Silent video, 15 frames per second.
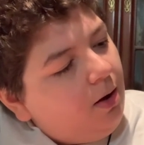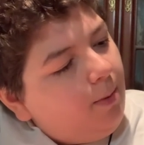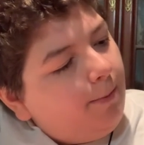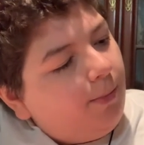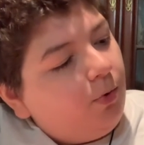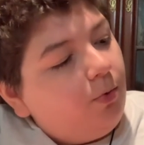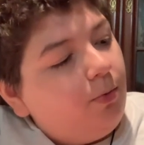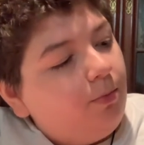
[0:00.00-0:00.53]

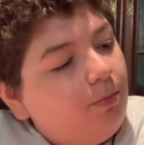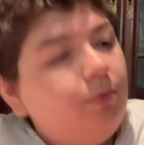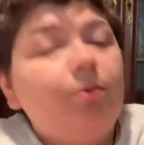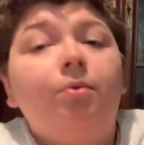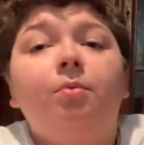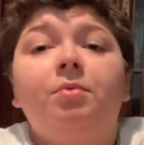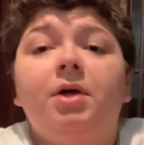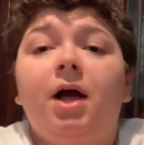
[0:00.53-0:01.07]
Boom,
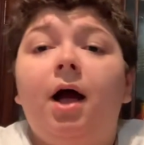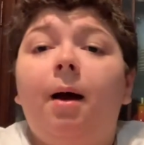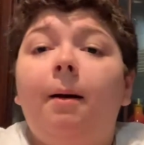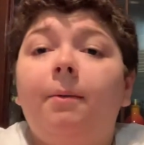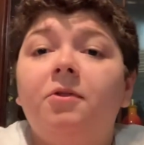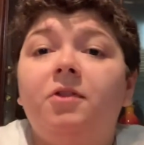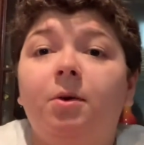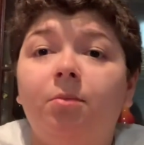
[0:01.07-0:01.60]
boom. We got
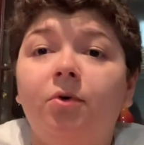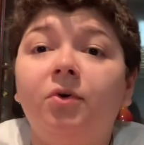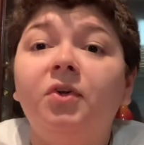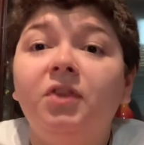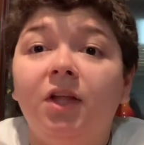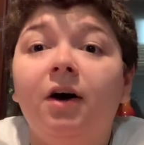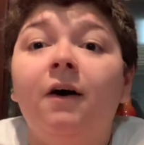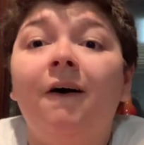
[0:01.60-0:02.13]
double
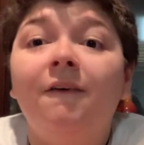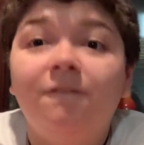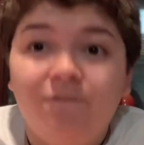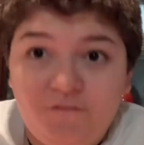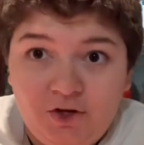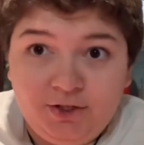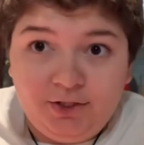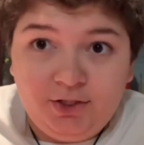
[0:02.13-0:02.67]
the
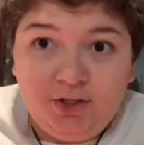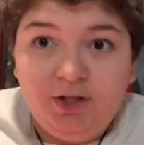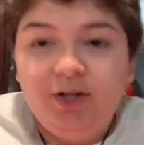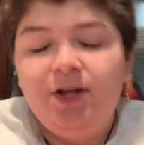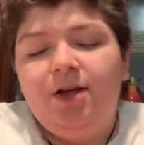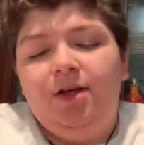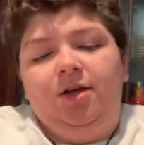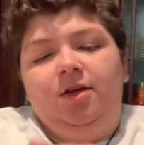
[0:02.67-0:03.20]
fun.
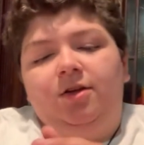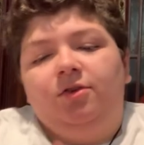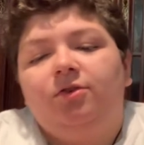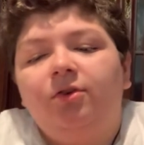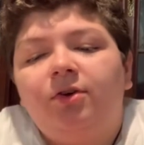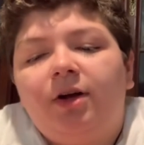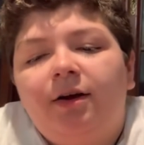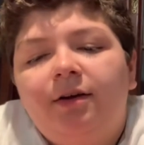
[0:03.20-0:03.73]

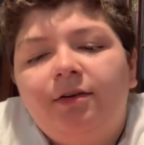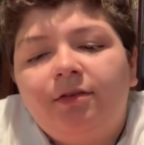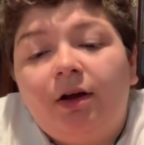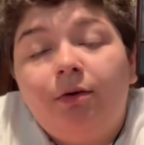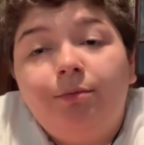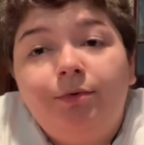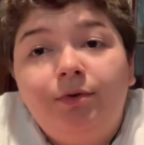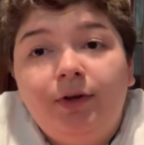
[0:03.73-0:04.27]
So, guys, I
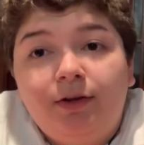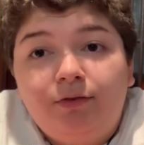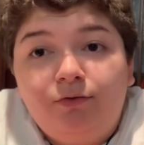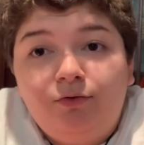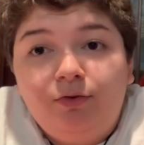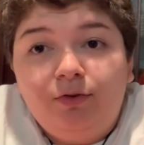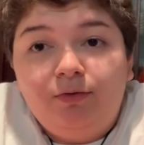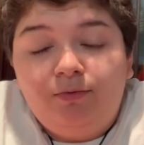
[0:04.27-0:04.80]
hope you guys
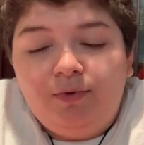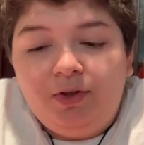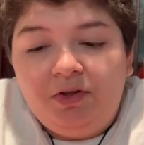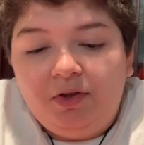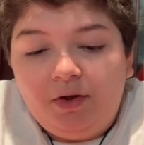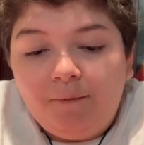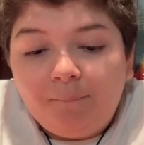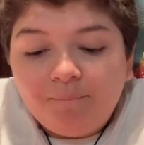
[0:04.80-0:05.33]
enjoyed this
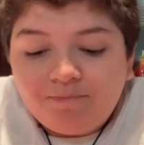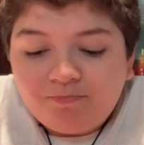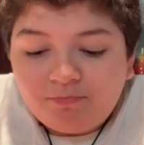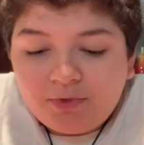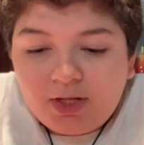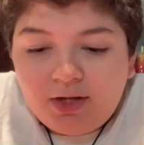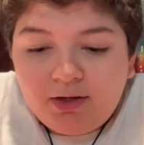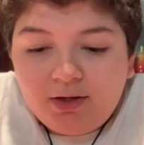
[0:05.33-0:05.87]
video.
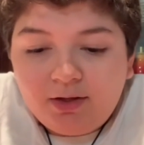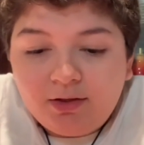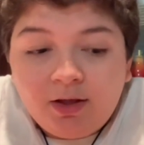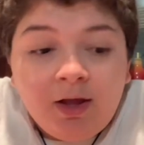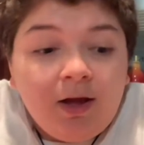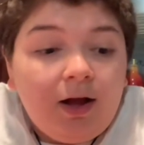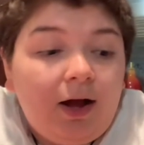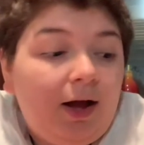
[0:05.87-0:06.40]
And
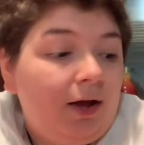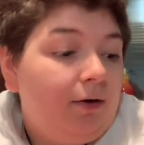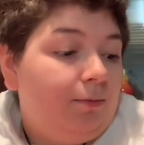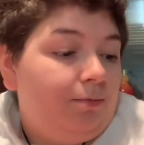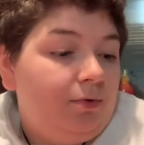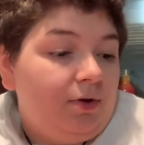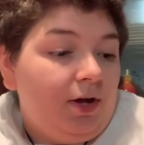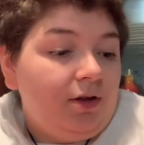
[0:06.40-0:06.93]
I hope
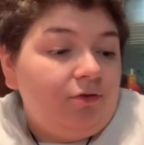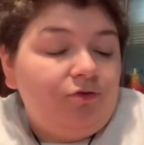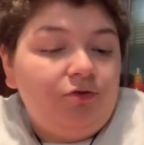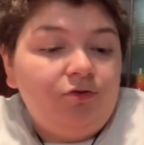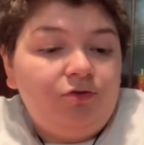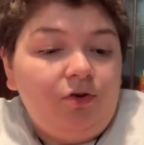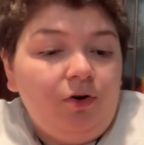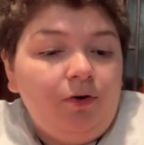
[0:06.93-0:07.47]
you guys
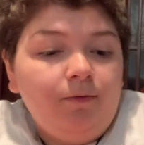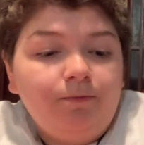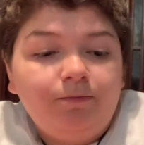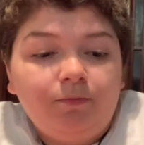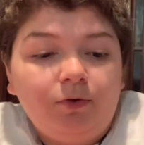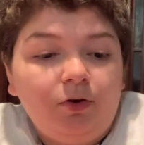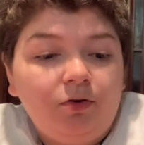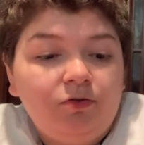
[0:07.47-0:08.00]
just go
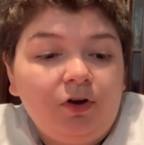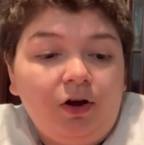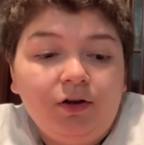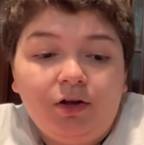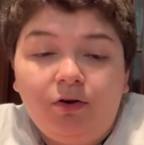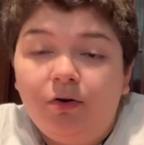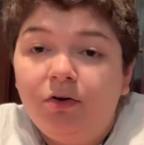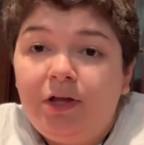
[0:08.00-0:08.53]
go
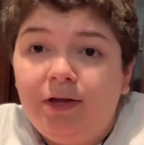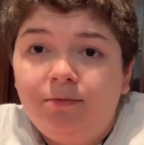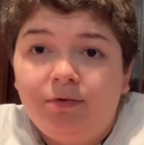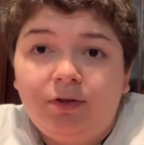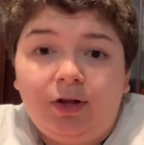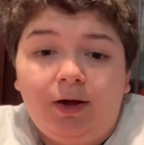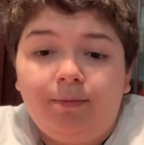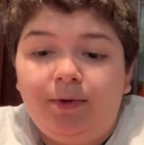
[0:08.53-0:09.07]
Target, go
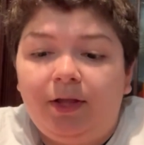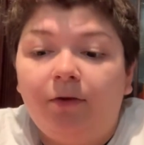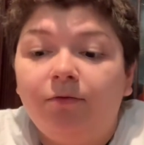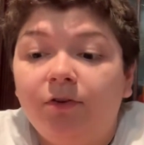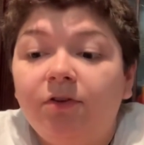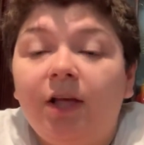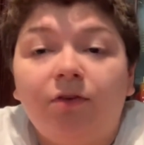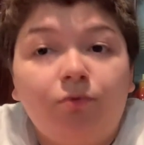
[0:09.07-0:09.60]
GameStop. And I
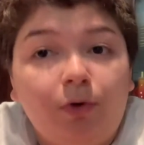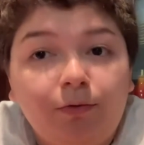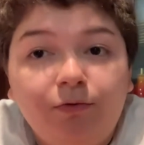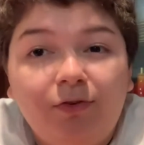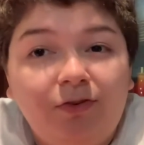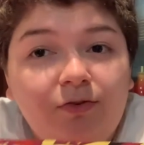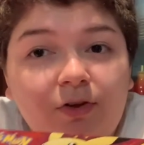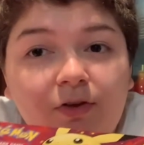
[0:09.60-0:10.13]
that's where I
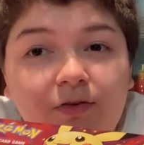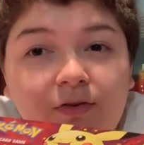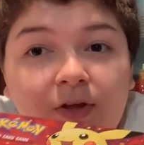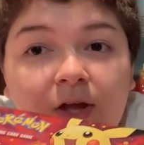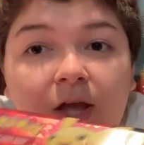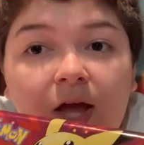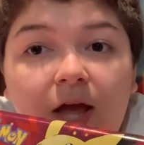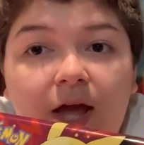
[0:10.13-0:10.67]
originally saw this.
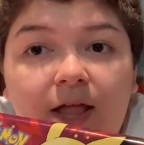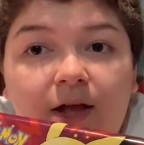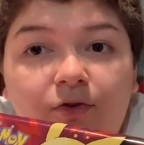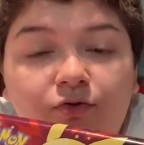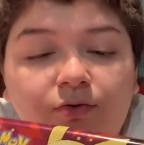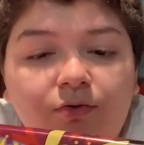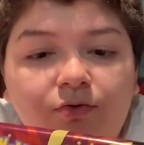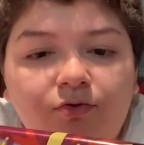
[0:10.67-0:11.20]
And I
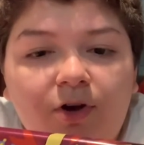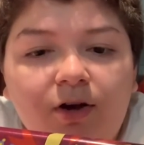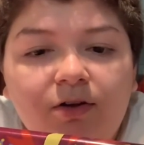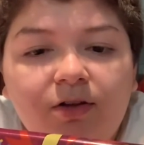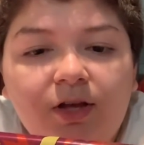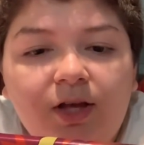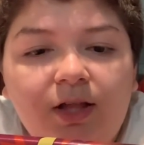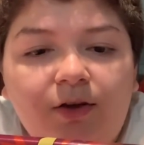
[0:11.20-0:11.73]
was so
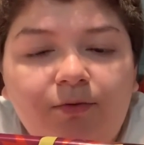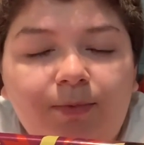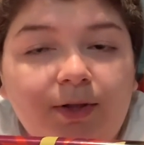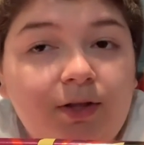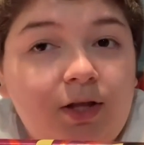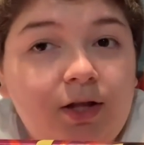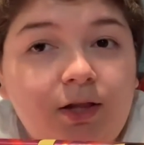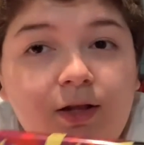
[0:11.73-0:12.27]
shocked, and I was about
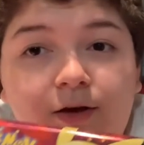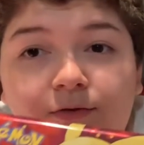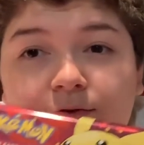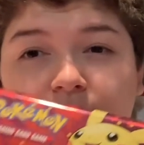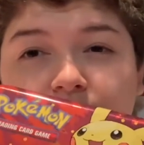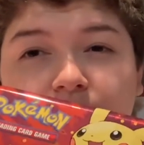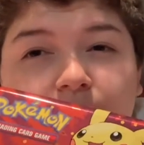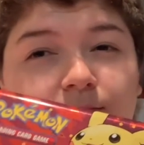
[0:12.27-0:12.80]
to get and I was
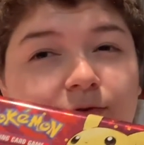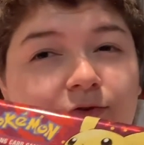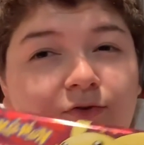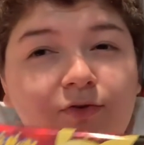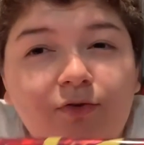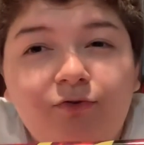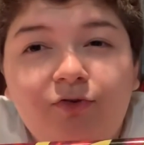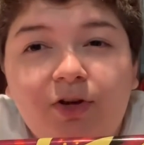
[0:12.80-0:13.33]
like, let me just
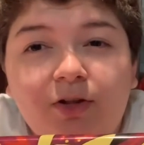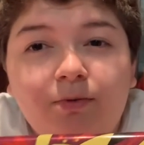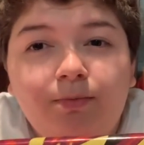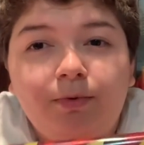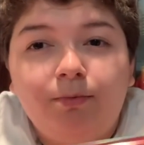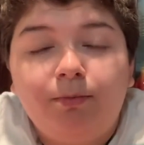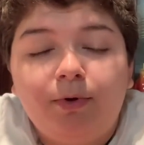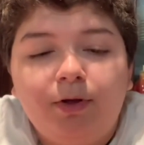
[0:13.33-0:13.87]
go check
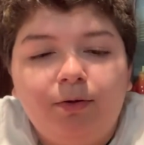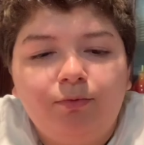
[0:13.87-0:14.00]
the Pokemon.